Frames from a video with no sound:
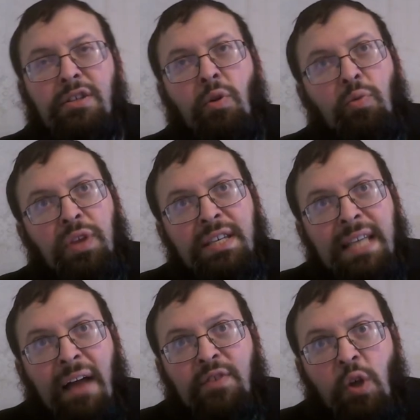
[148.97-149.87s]
So the
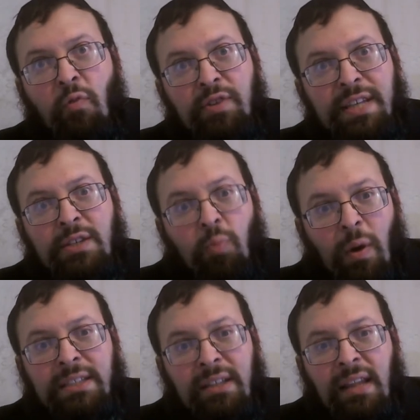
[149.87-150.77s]
Ksav Sofer says,
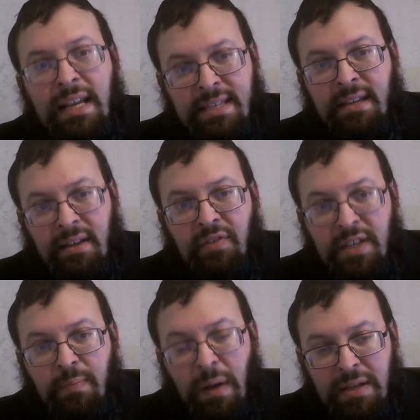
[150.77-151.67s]
what's the lesson of
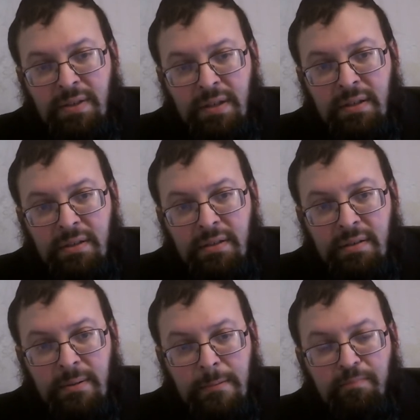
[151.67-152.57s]
this pasuk?
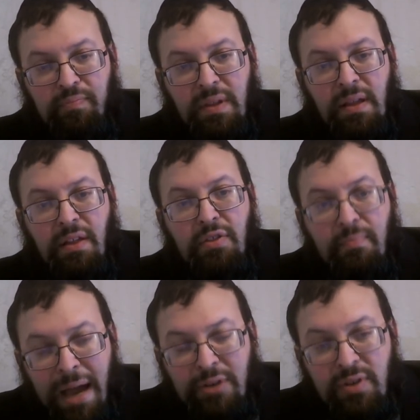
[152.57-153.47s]
The
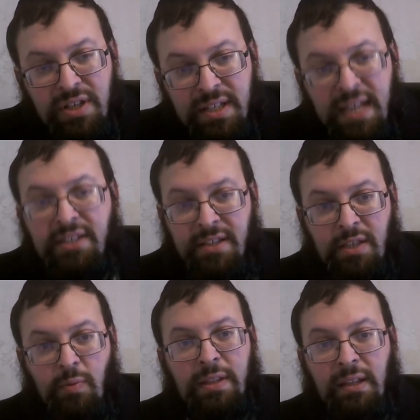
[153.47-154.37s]
Medrash teaches
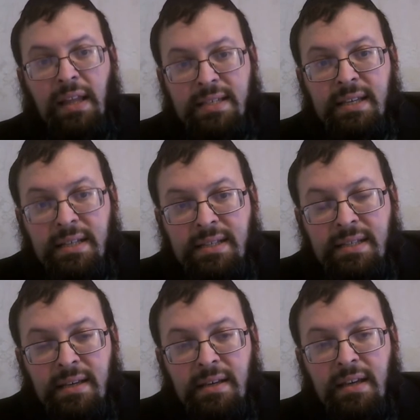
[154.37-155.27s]
us what the lesson
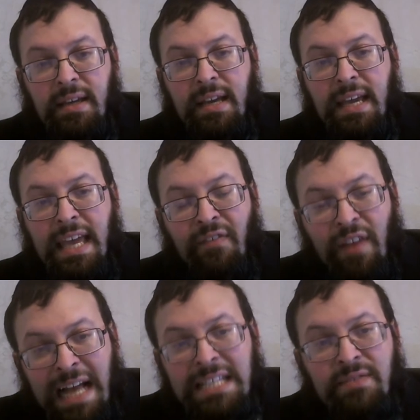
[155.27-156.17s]
is. If
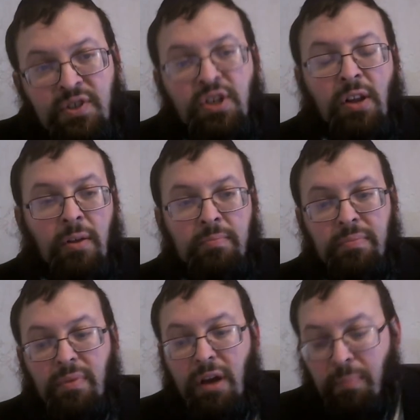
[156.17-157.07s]
chas v'shalom,
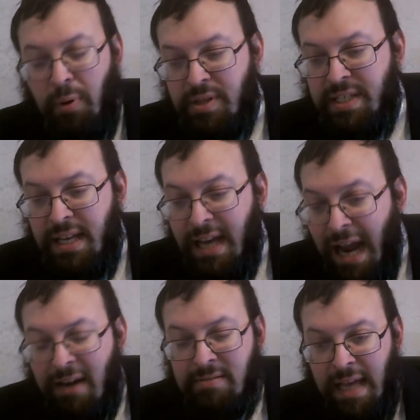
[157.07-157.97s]
a person in
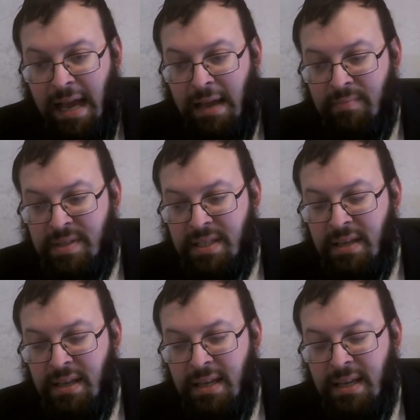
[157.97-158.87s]
our times,